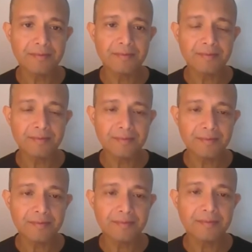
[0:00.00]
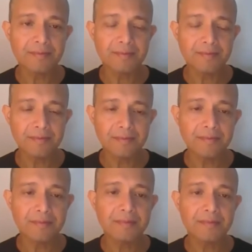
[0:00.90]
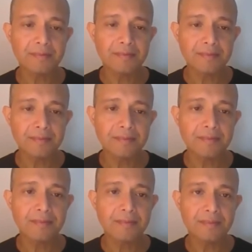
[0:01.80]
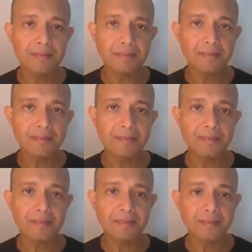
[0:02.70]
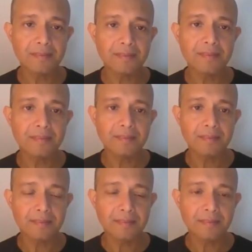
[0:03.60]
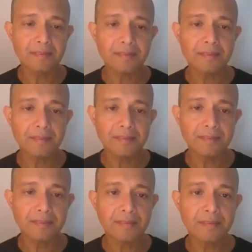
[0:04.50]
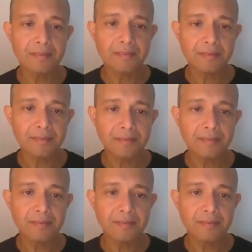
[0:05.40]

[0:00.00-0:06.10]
This person isn't speaking.